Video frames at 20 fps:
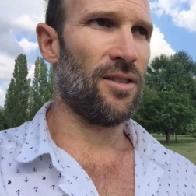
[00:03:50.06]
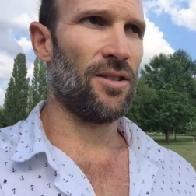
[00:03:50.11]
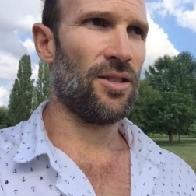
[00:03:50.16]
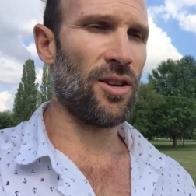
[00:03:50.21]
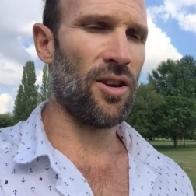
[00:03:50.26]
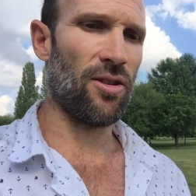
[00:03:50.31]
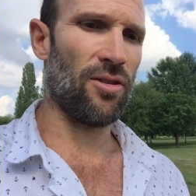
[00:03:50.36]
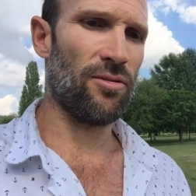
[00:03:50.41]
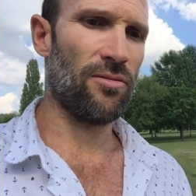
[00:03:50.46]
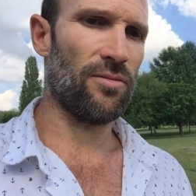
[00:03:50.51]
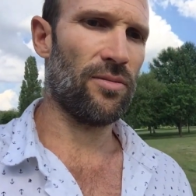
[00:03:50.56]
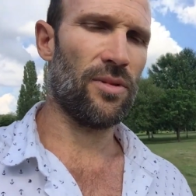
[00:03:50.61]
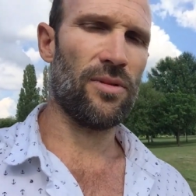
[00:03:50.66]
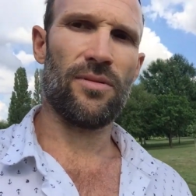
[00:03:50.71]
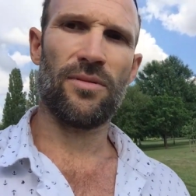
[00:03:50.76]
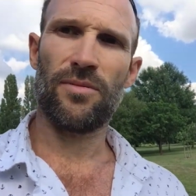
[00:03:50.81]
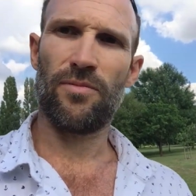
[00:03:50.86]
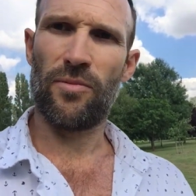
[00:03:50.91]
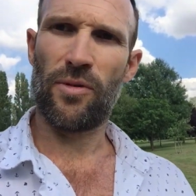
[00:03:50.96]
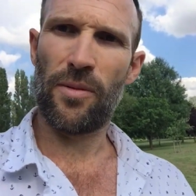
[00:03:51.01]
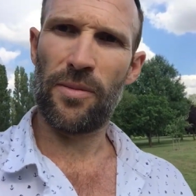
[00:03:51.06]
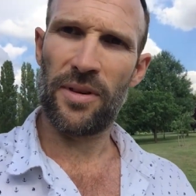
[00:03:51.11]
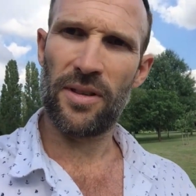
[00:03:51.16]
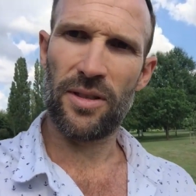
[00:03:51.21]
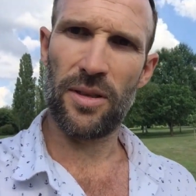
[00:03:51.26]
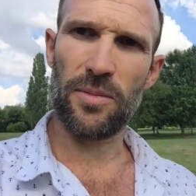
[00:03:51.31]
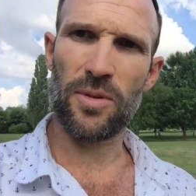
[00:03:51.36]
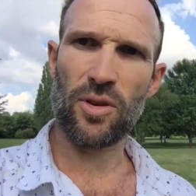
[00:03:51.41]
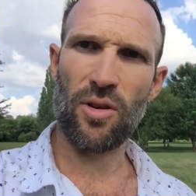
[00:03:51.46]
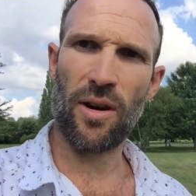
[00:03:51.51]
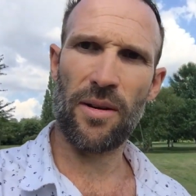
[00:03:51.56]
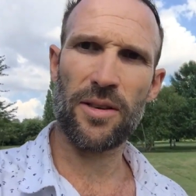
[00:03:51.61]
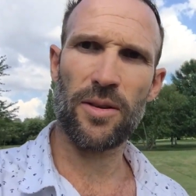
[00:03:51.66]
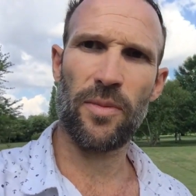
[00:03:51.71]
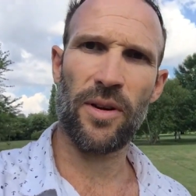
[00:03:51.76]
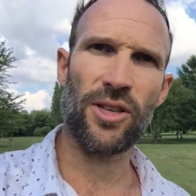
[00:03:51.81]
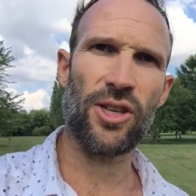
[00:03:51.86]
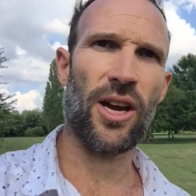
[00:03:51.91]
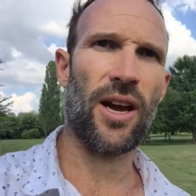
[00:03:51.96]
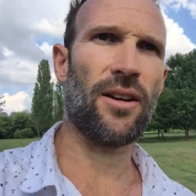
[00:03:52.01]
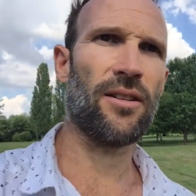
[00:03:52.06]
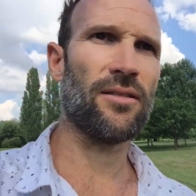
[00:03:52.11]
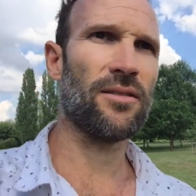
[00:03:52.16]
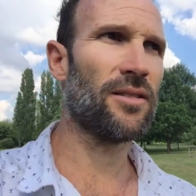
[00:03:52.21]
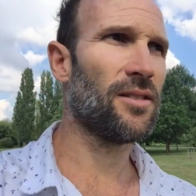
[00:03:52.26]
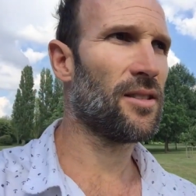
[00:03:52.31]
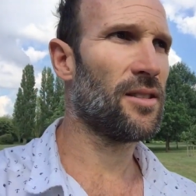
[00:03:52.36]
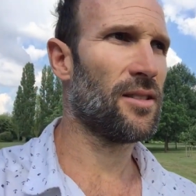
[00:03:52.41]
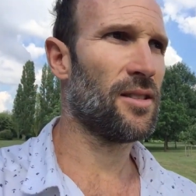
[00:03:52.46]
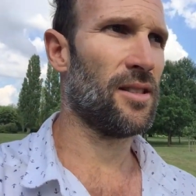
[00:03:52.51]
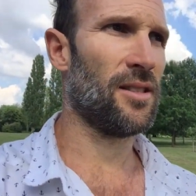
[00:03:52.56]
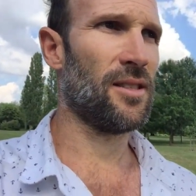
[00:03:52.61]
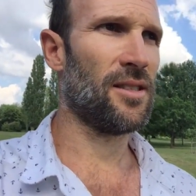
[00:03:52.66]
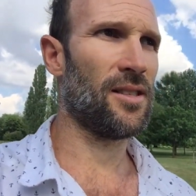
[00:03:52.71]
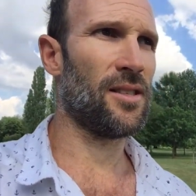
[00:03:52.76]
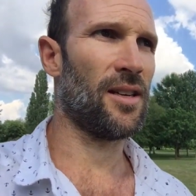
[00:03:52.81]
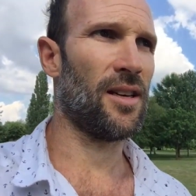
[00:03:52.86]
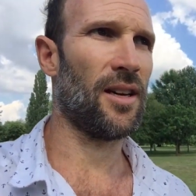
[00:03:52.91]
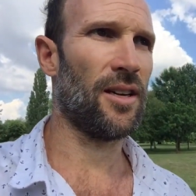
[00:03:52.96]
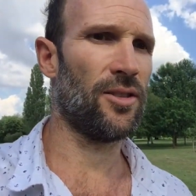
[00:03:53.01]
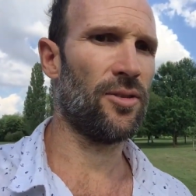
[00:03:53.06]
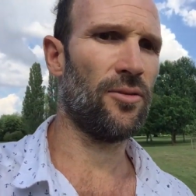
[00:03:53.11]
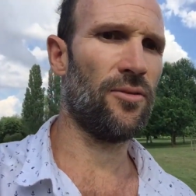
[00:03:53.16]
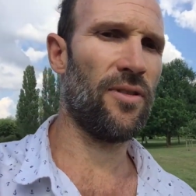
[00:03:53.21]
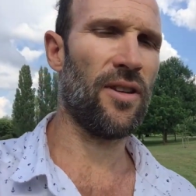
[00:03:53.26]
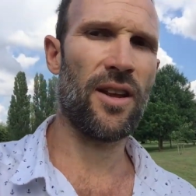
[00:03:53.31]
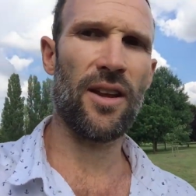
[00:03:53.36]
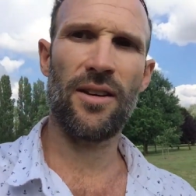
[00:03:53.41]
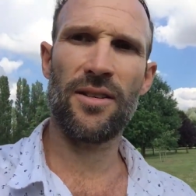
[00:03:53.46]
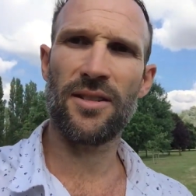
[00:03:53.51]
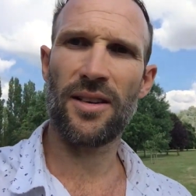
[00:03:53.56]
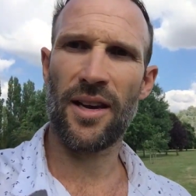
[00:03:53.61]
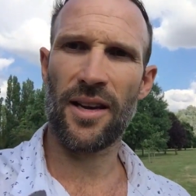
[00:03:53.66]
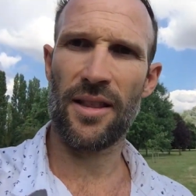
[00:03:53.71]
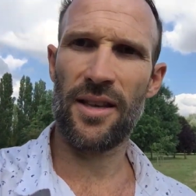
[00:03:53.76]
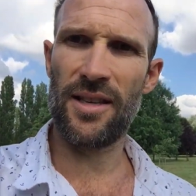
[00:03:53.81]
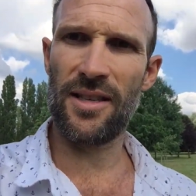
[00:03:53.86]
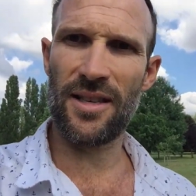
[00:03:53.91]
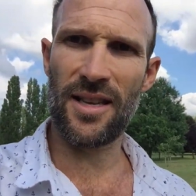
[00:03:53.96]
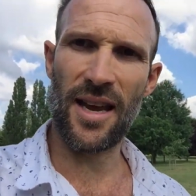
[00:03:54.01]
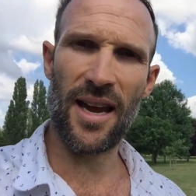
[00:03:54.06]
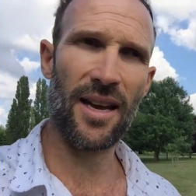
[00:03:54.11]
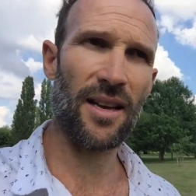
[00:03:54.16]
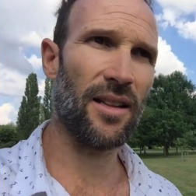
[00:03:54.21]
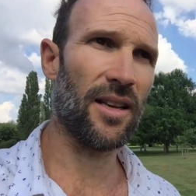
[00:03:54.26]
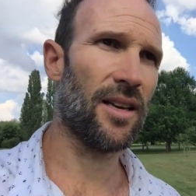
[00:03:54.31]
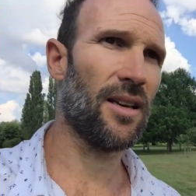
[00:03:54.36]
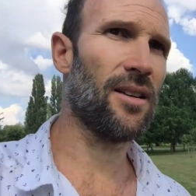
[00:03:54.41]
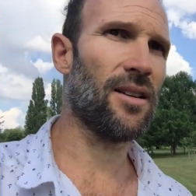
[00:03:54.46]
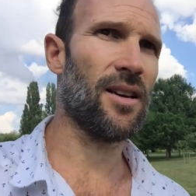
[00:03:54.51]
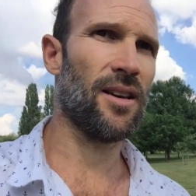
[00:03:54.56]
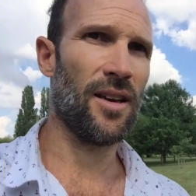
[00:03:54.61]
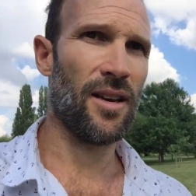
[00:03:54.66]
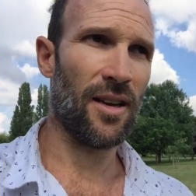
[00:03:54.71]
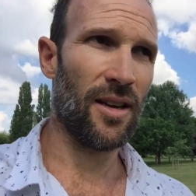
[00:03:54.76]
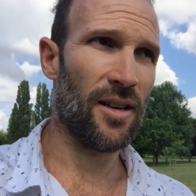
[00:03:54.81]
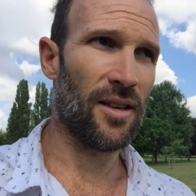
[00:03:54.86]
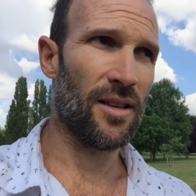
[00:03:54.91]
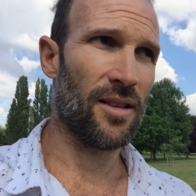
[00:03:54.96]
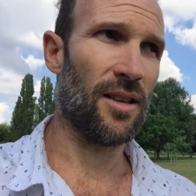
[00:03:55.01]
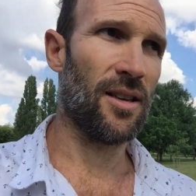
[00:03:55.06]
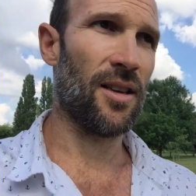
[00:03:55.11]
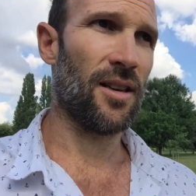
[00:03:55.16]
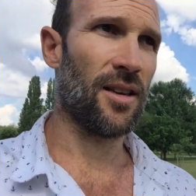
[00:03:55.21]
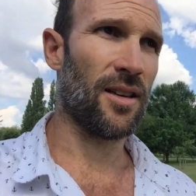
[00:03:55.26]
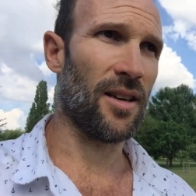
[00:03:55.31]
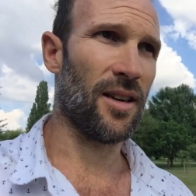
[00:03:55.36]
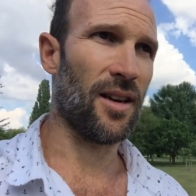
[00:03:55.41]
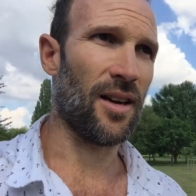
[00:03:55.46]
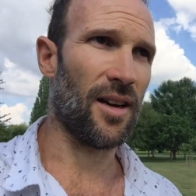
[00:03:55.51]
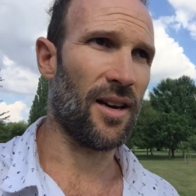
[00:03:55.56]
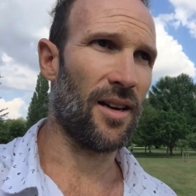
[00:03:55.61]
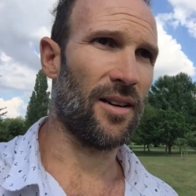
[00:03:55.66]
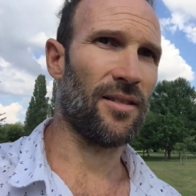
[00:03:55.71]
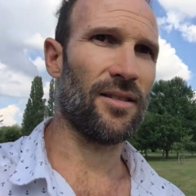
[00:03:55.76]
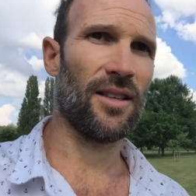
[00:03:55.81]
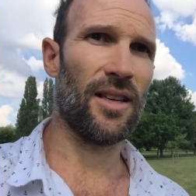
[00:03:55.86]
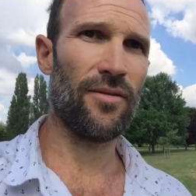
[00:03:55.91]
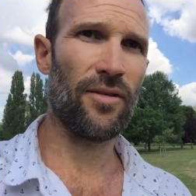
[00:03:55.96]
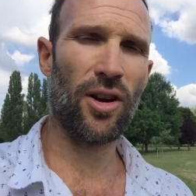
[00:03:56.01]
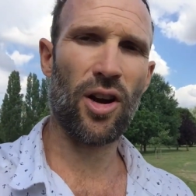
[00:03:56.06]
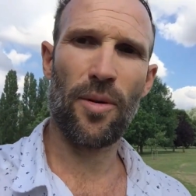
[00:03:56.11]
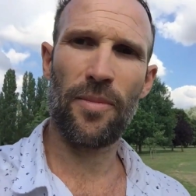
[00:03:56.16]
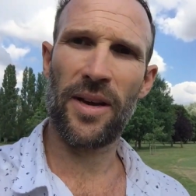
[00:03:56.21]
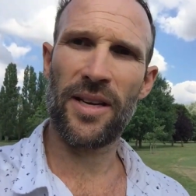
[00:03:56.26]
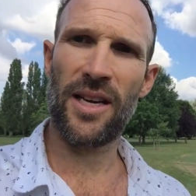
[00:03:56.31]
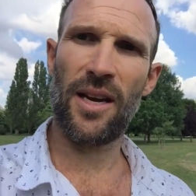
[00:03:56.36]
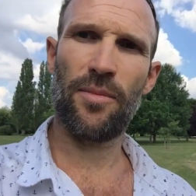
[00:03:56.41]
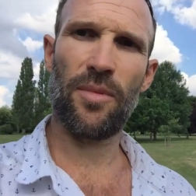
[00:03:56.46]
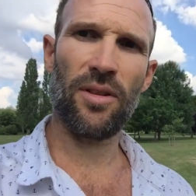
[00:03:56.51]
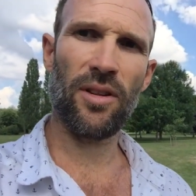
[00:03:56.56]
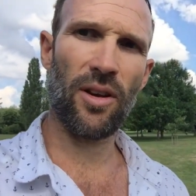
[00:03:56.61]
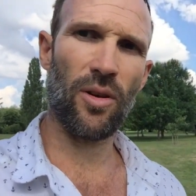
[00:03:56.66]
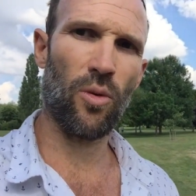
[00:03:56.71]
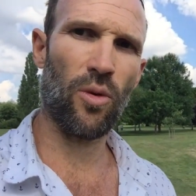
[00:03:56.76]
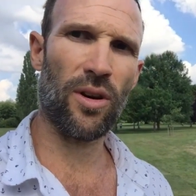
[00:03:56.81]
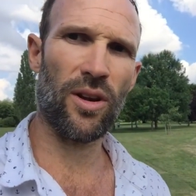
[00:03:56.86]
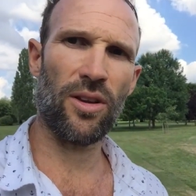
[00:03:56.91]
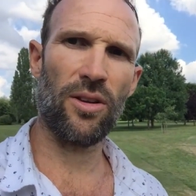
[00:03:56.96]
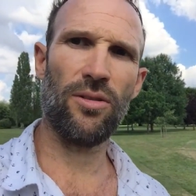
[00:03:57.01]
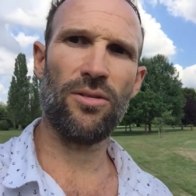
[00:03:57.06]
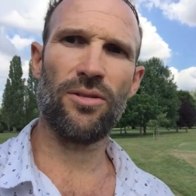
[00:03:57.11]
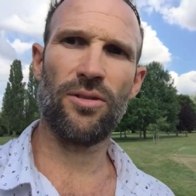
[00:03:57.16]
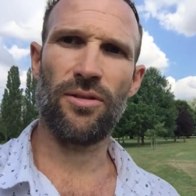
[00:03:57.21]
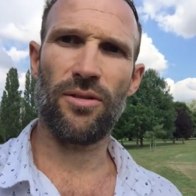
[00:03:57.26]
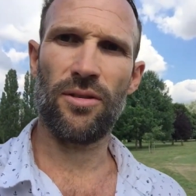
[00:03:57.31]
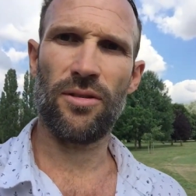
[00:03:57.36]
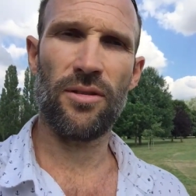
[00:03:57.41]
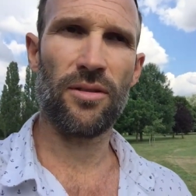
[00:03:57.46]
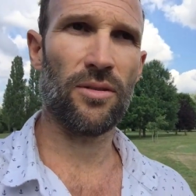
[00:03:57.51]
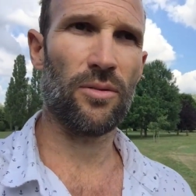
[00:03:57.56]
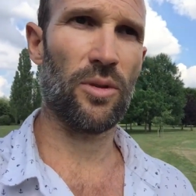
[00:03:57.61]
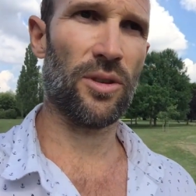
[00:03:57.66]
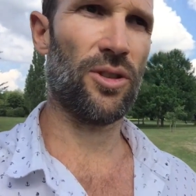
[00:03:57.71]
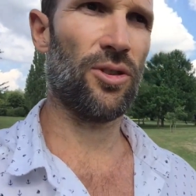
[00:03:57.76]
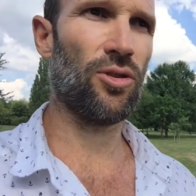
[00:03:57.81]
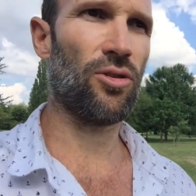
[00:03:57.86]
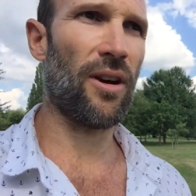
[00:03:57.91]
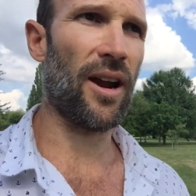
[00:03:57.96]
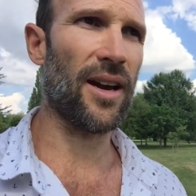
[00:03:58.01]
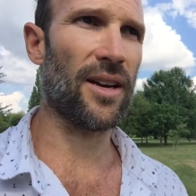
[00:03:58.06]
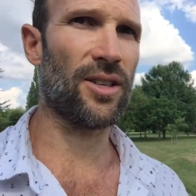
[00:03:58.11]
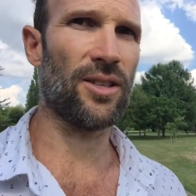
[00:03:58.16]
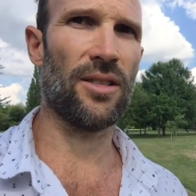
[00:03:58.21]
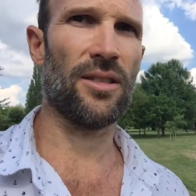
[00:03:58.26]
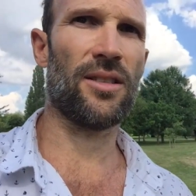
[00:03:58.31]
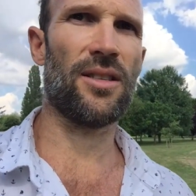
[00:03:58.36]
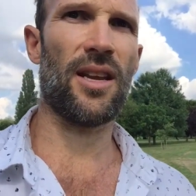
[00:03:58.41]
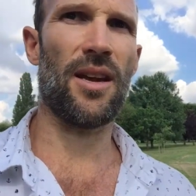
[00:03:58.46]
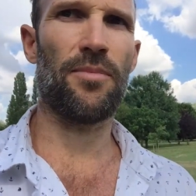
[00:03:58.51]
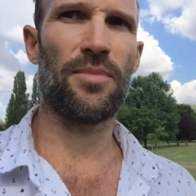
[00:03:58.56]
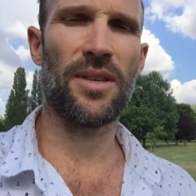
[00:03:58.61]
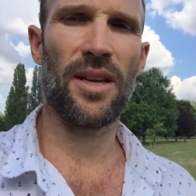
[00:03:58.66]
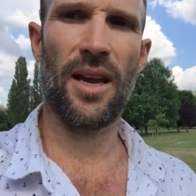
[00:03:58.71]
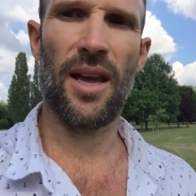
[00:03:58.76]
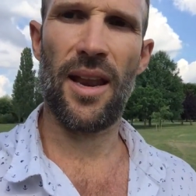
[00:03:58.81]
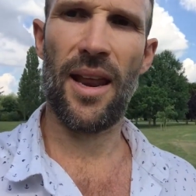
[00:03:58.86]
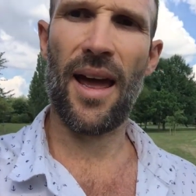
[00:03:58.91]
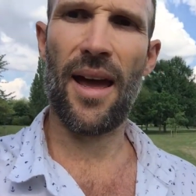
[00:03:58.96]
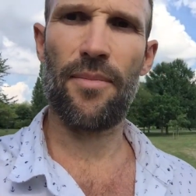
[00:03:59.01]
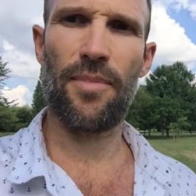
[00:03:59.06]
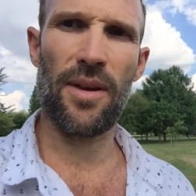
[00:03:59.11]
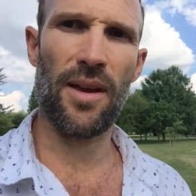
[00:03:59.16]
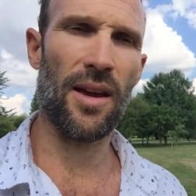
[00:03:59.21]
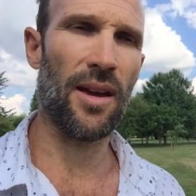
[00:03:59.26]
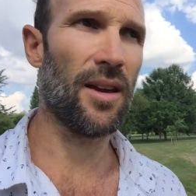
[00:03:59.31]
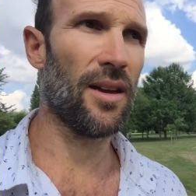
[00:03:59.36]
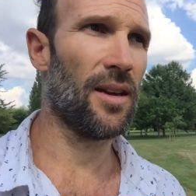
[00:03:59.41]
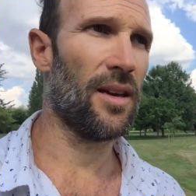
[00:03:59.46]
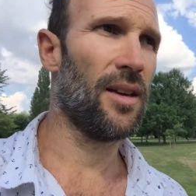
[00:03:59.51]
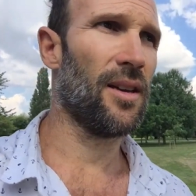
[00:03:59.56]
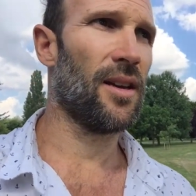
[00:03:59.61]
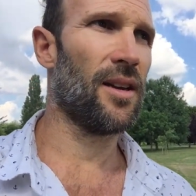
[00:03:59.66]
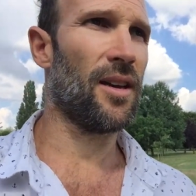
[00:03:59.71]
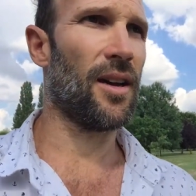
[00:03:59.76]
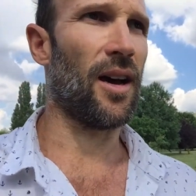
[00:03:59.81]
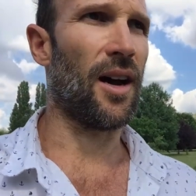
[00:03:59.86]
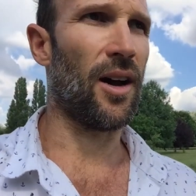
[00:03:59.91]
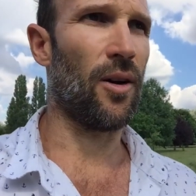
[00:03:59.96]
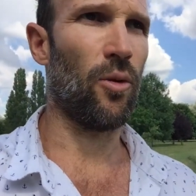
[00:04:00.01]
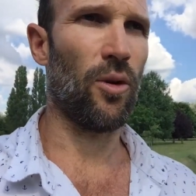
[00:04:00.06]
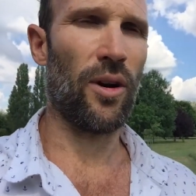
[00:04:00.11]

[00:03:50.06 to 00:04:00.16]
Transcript: So remember to subscribe to my channel. I do videos like these daily. Uh, leave a comment down below. What do you do? What's your action step to get happy? I